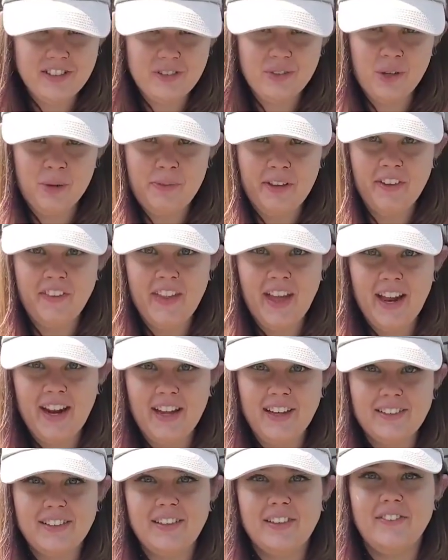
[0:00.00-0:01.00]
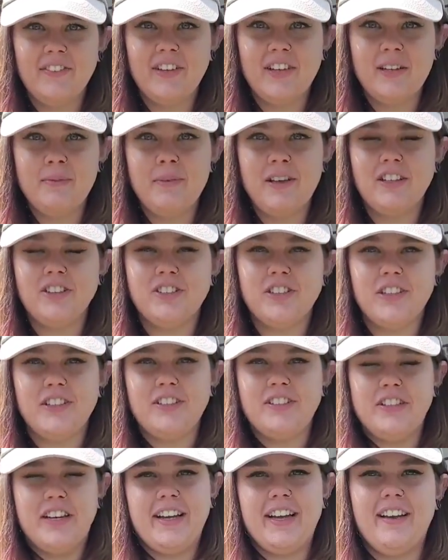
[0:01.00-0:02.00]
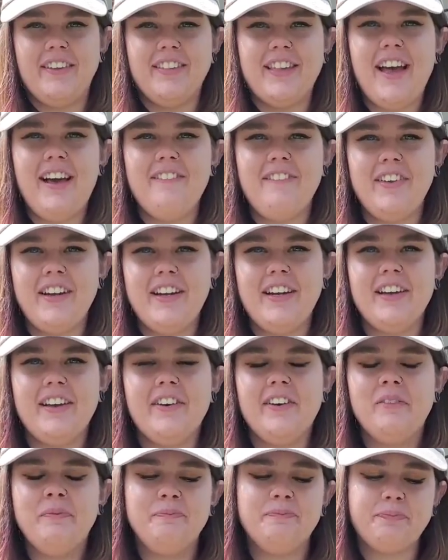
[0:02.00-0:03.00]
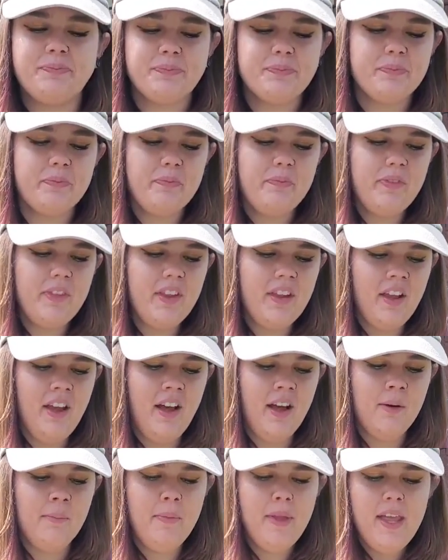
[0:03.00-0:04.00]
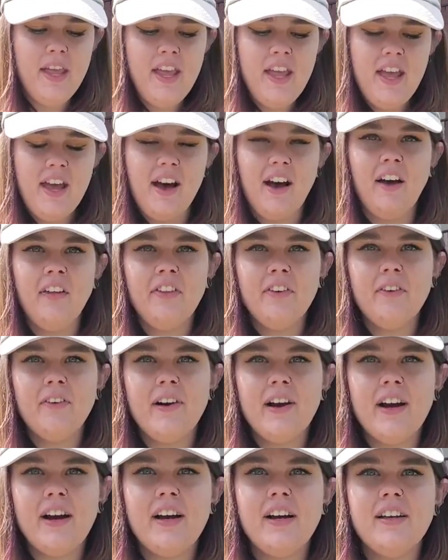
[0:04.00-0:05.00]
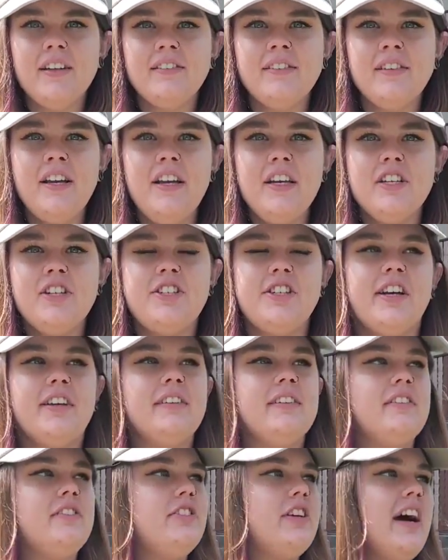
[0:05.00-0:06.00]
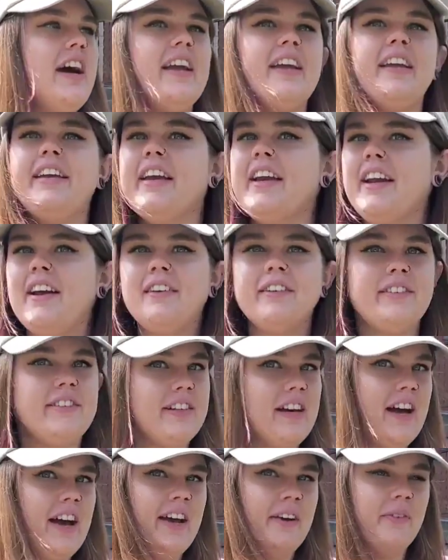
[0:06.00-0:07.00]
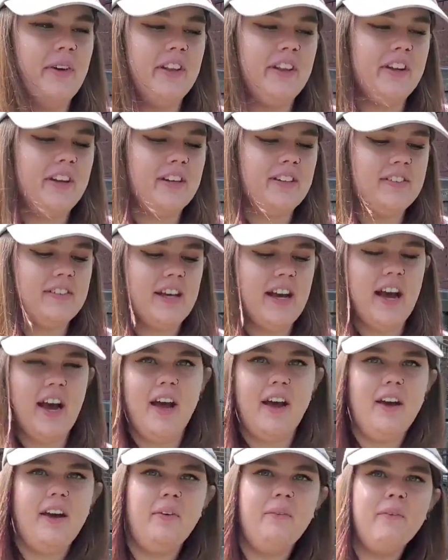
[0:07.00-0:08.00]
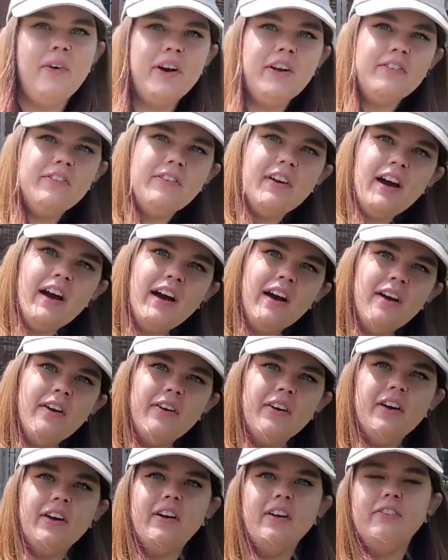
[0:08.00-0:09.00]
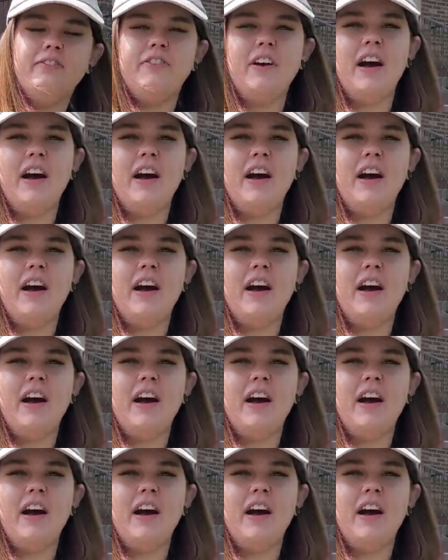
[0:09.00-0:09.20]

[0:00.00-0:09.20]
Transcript: to join me on that activity, make sure you check out that video. Otherwise, just try and get outside, whether it's at one of our